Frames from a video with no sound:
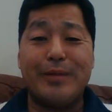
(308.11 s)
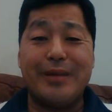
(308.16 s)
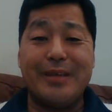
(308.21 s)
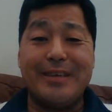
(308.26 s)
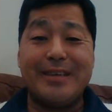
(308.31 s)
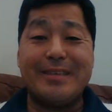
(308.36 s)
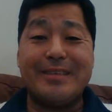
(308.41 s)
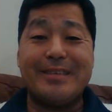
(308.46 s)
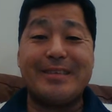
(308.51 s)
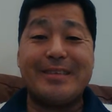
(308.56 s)

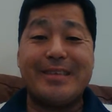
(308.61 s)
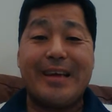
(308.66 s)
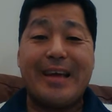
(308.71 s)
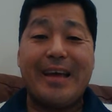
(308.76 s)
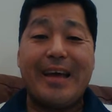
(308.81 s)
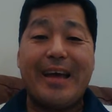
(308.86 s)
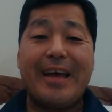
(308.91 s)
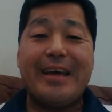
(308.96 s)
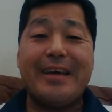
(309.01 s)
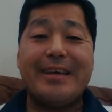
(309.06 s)
is
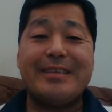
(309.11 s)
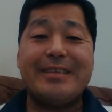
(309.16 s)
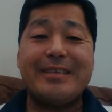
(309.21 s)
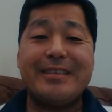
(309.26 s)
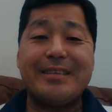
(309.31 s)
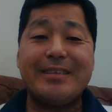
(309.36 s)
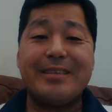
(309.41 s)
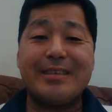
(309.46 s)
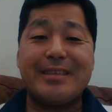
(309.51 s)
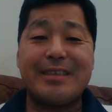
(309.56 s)
a
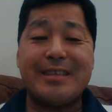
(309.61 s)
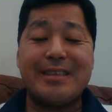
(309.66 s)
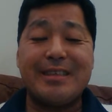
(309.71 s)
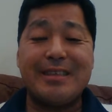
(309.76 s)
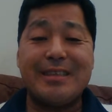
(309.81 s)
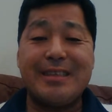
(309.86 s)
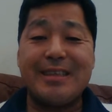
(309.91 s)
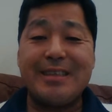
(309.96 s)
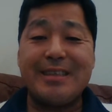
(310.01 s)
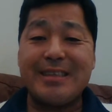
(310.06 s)

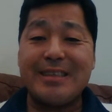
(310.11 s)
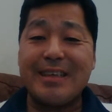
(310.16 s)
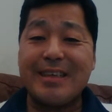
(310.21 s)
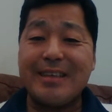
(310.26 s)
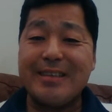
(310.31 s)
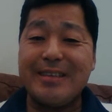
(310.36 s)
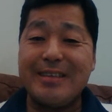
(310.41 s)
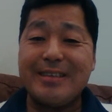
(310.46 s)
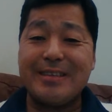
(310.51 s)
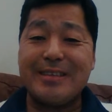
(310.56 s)
statistically